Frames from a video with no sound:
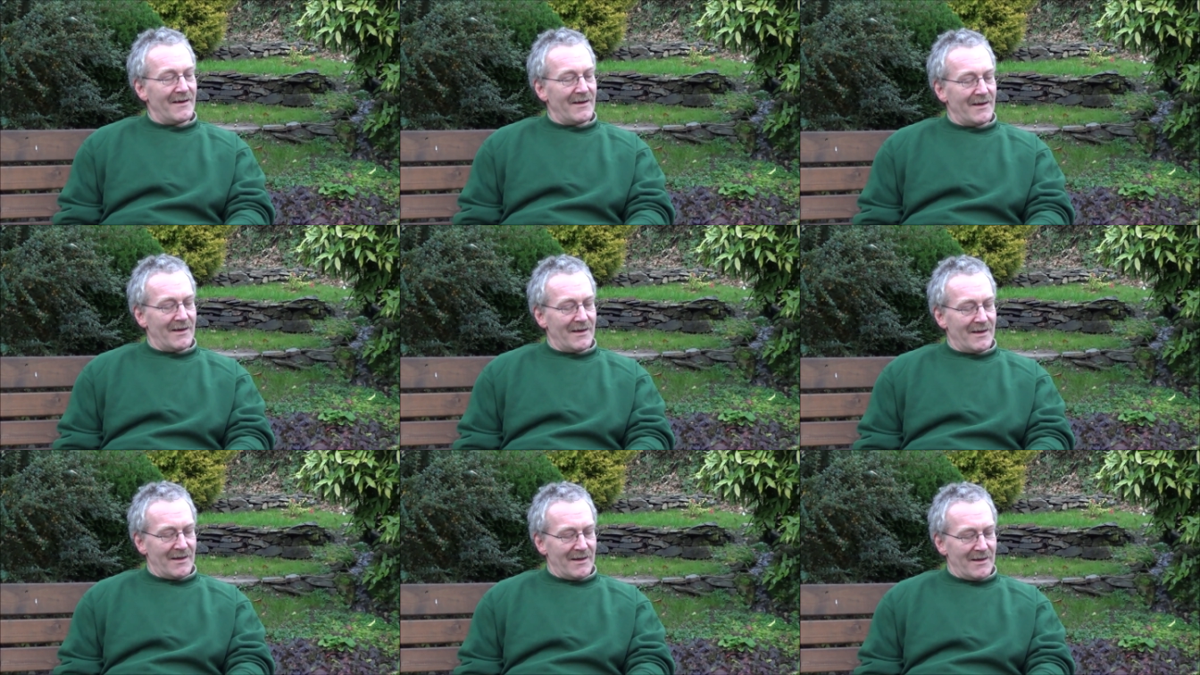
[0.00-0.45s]

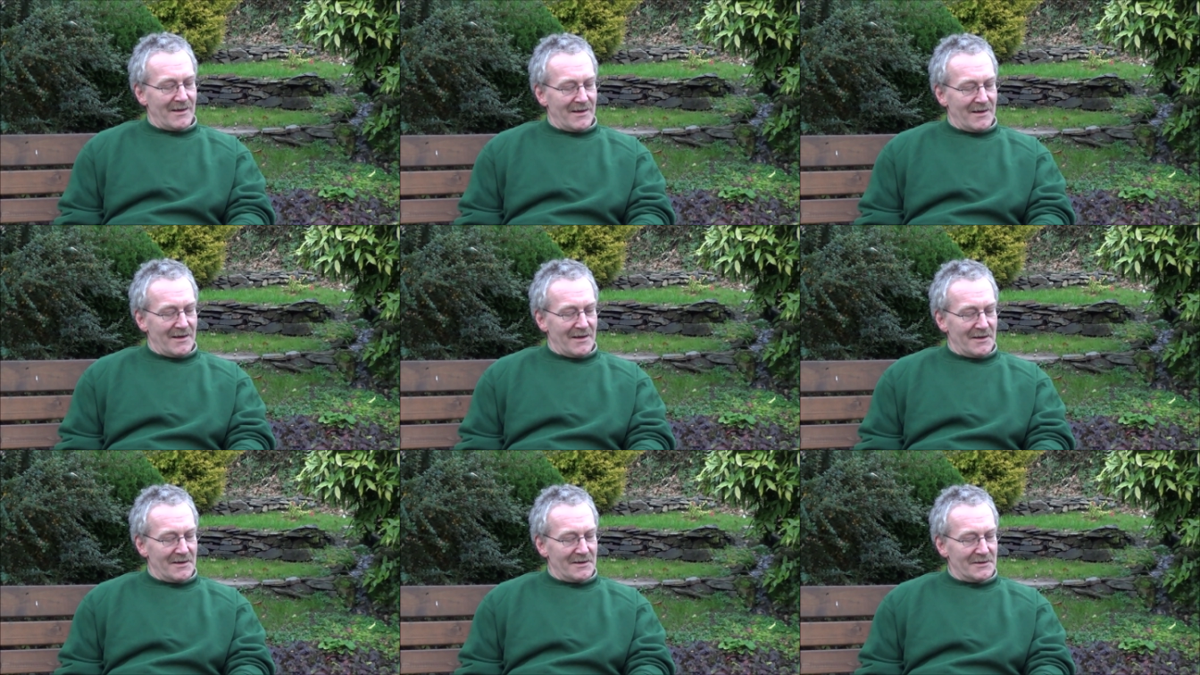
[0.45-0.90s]

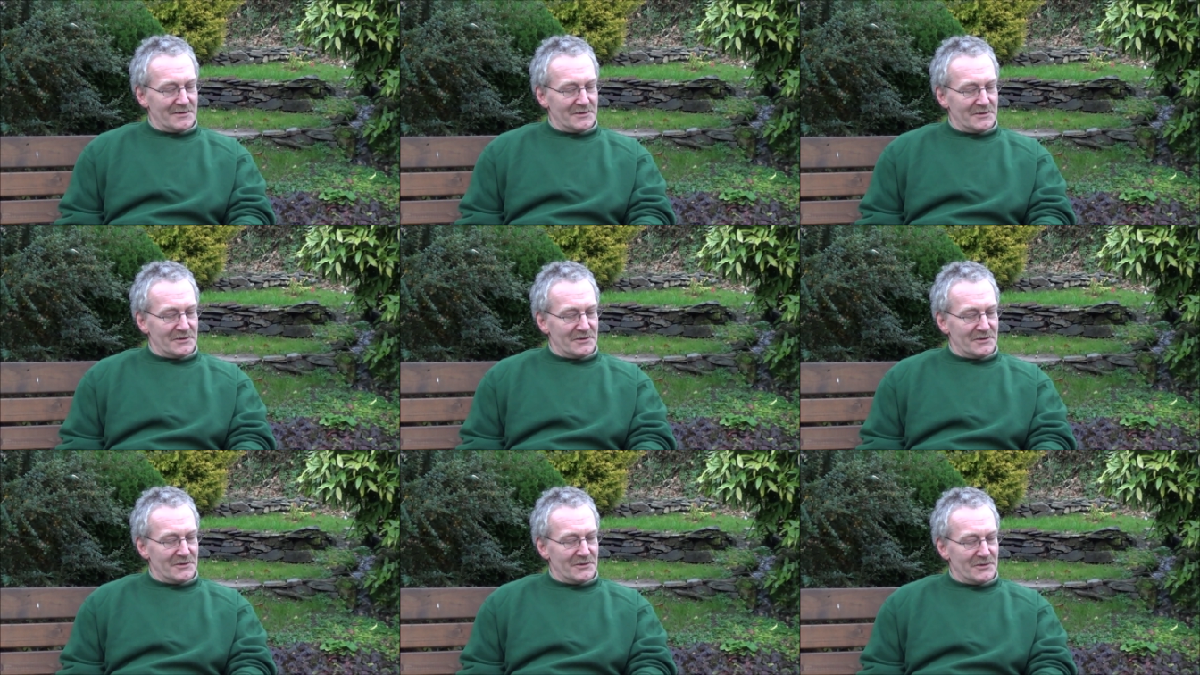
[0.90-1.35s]

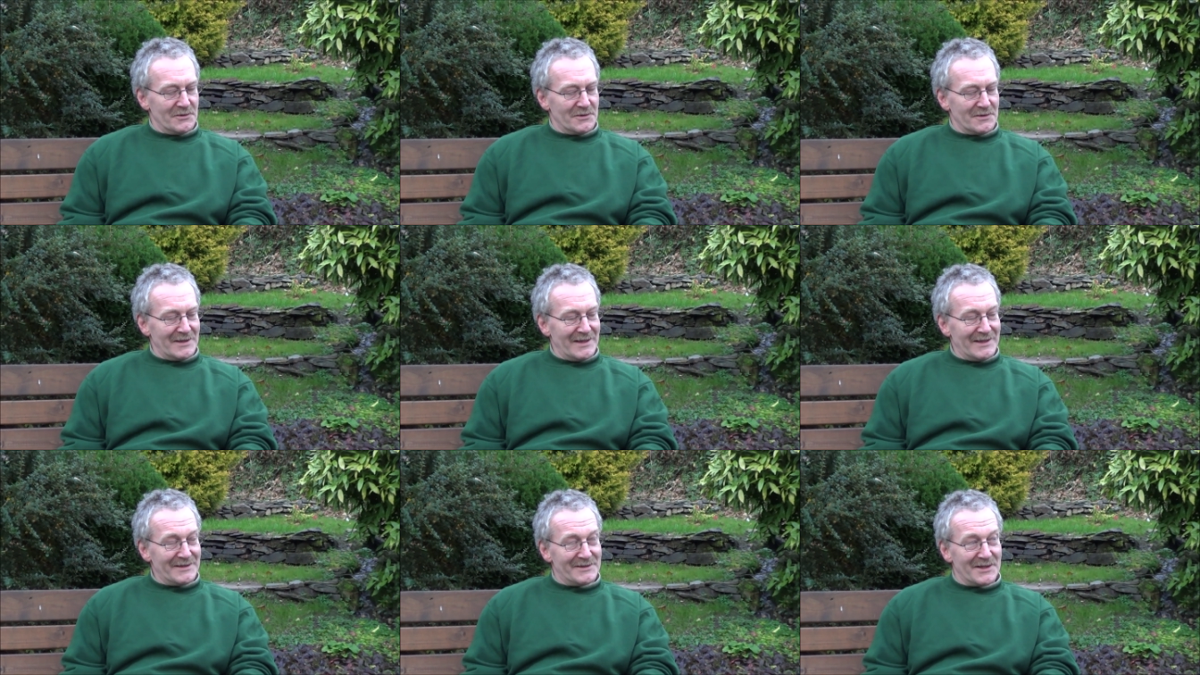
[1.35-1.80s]
and
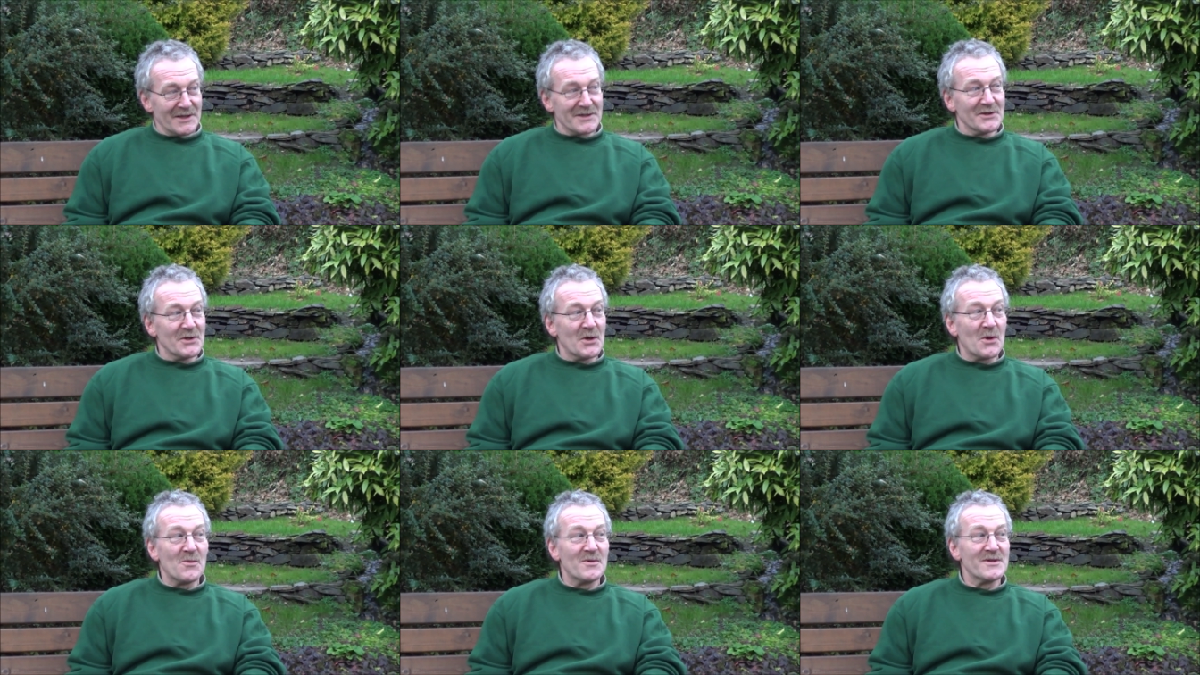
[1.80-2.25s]
it
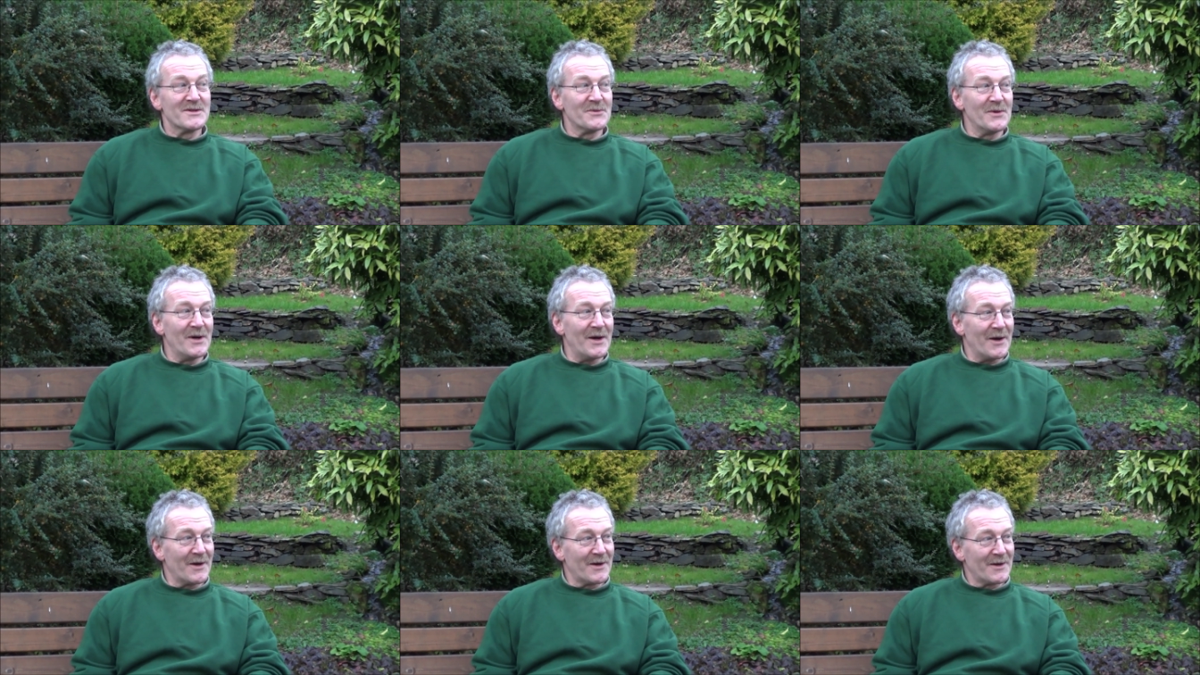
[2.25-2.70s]
doesn't always
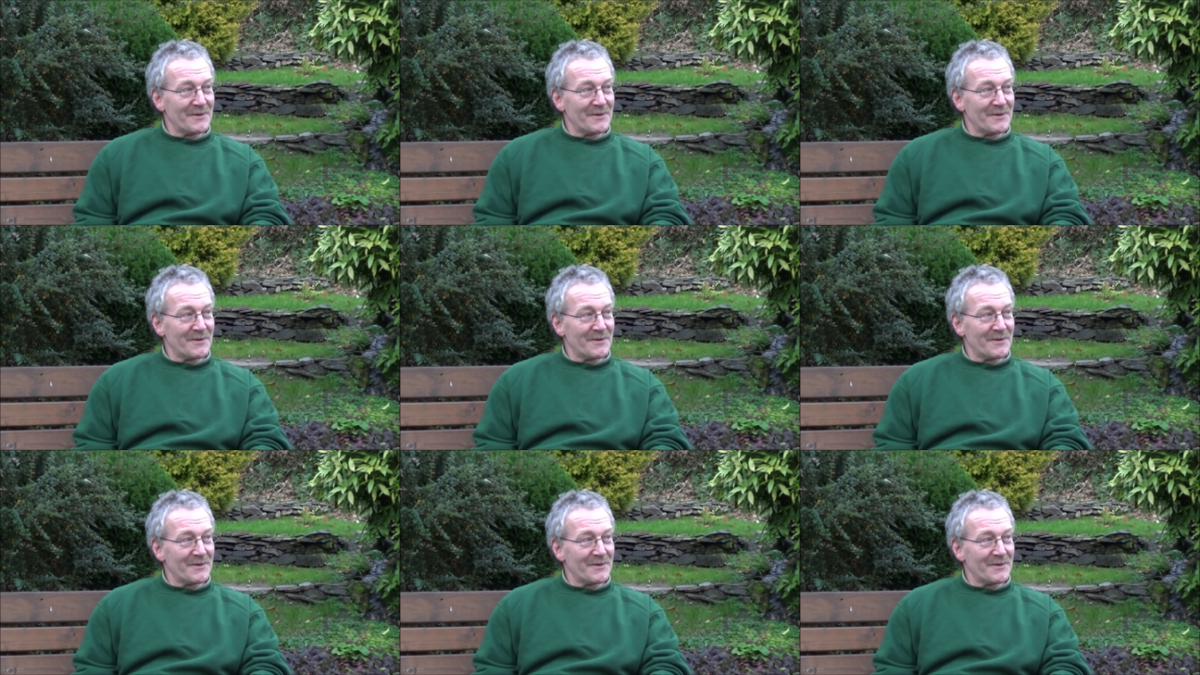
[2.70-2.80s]
work.